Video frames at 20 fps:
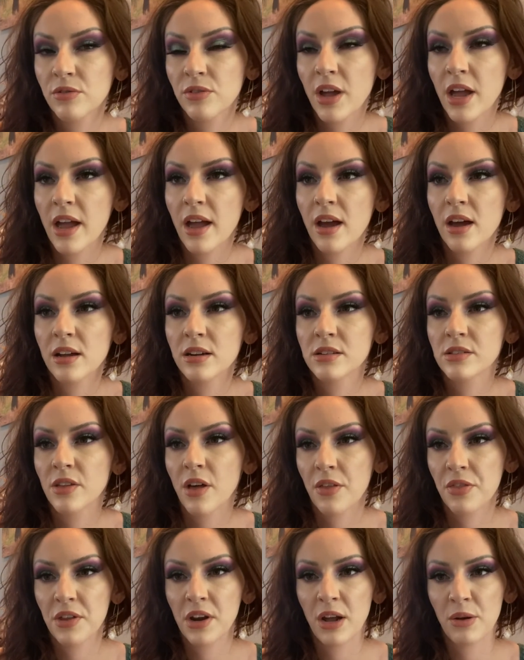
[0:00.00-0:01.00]
and
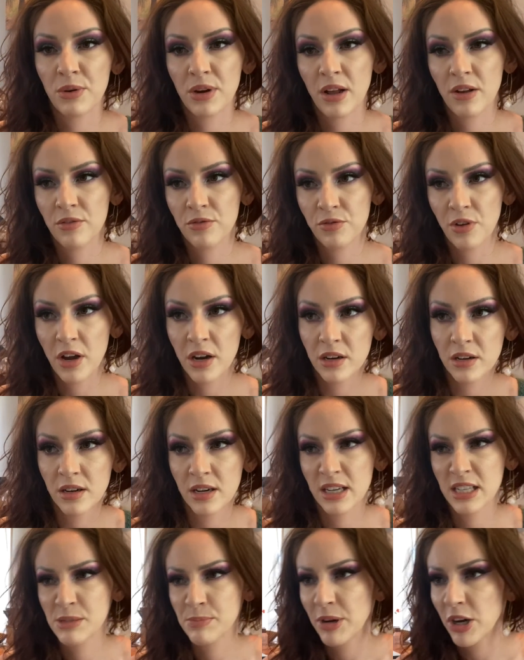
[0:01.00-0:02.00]
thought that I would have fun
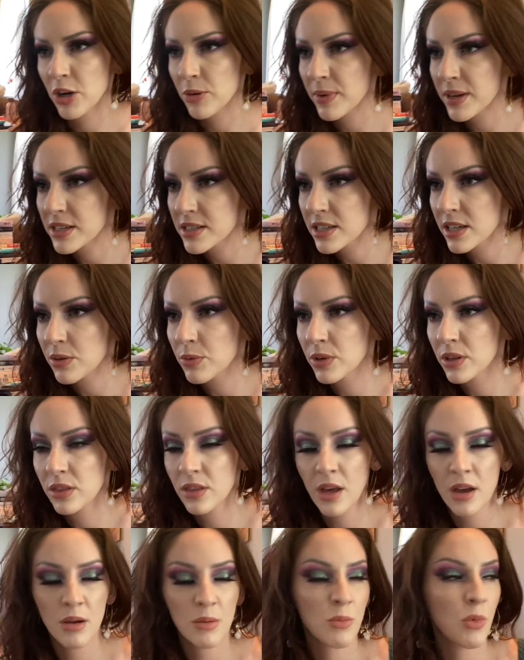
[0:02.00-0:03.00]
experimenting with
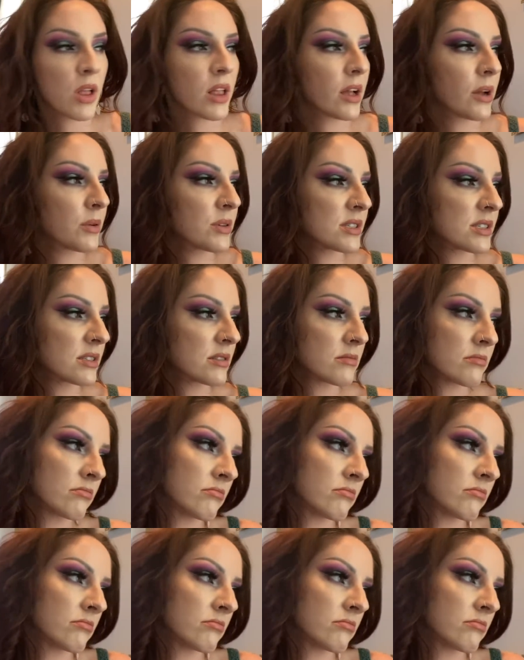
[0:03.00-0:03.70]
them while I was